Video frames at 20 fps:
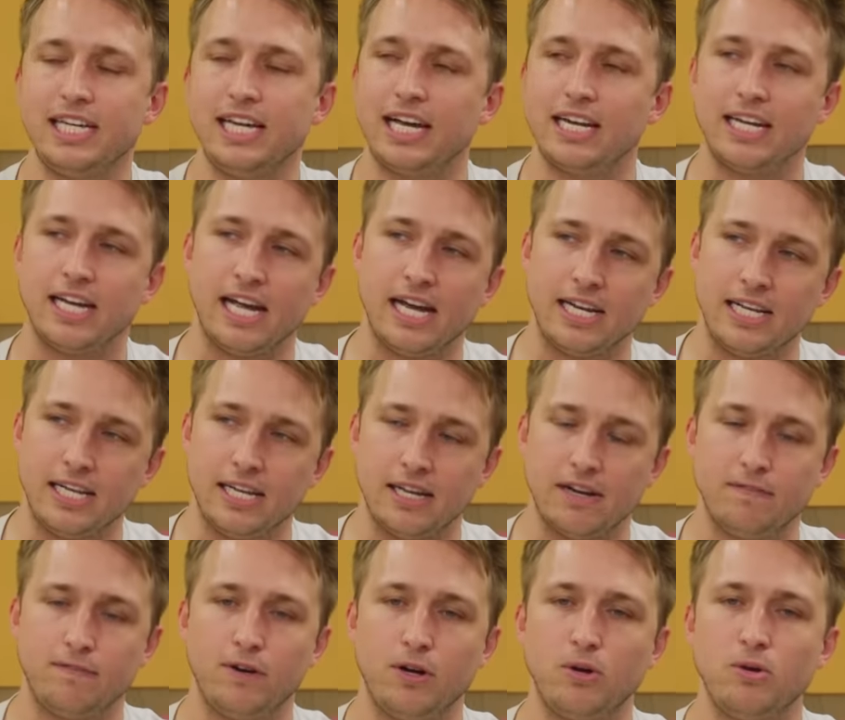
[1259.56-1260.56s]
he had any
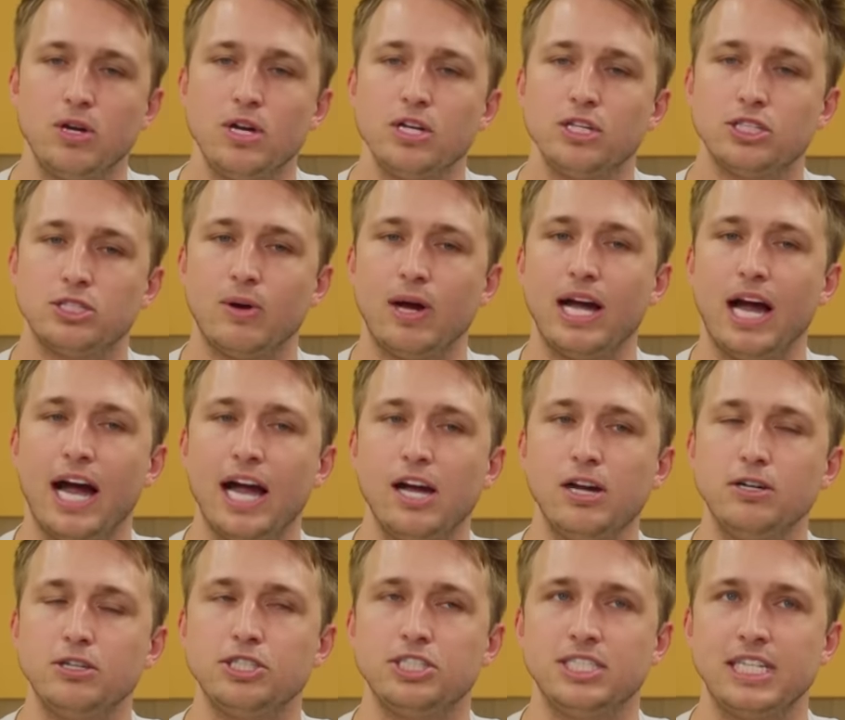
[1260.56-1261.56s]
info. So I
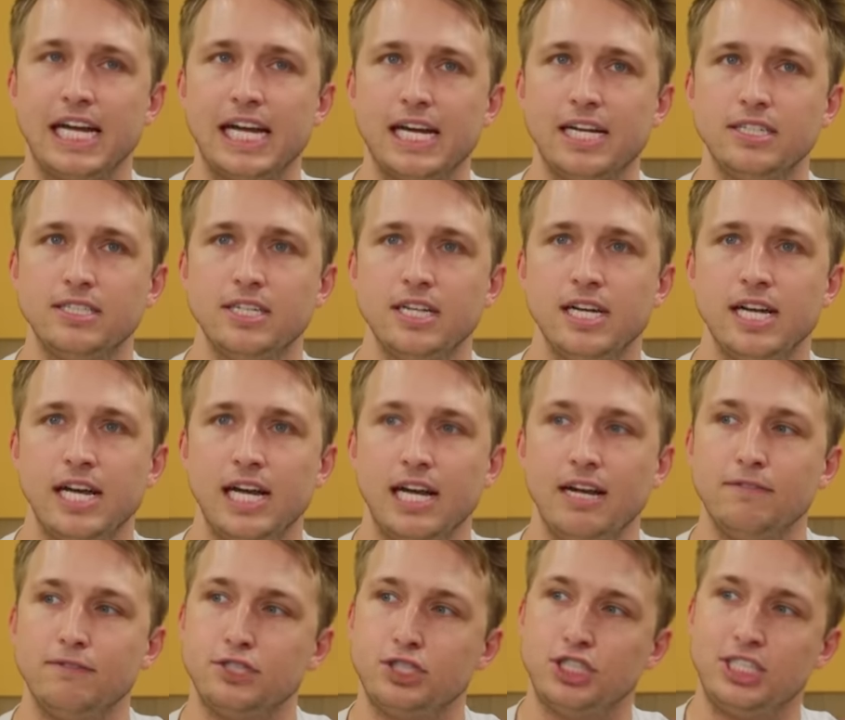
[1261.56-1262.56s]
understand
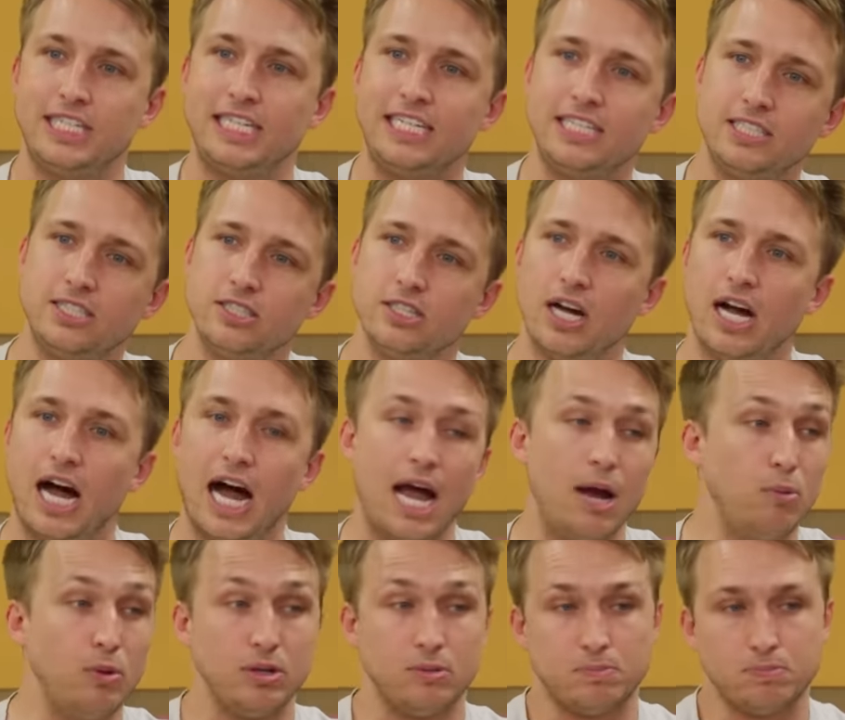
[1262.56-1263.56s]
if she's.
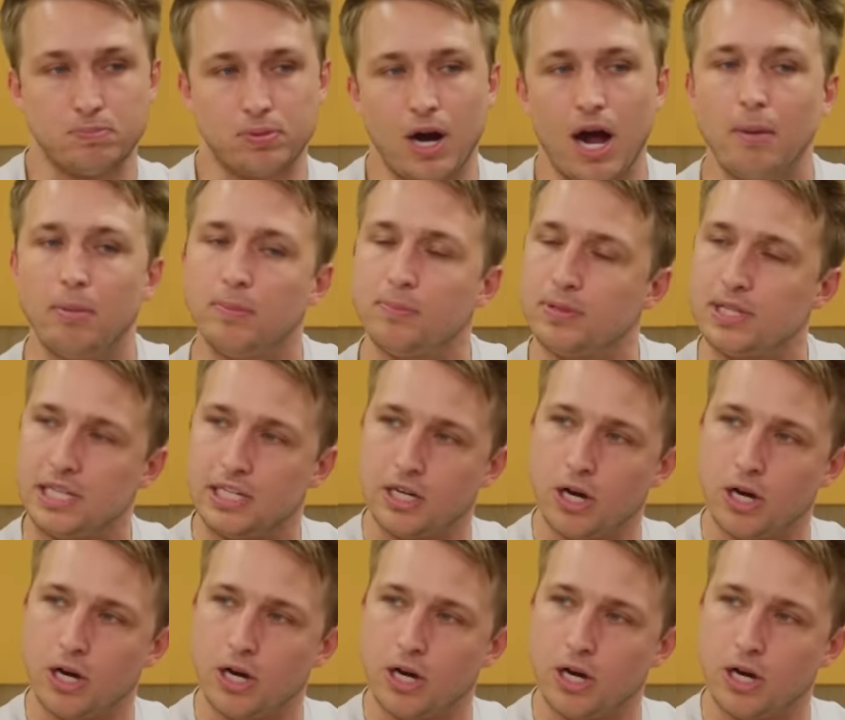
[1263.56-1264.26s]
I would probably